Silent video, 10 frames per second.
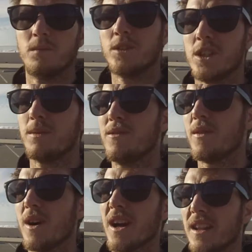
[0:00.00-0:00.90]
just
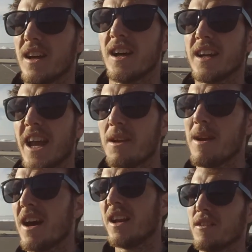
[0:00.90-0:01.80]
before I came
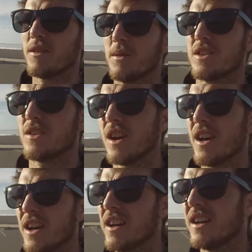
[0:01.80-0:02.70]
out here from
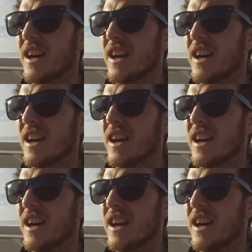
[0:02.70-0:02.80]
Australia,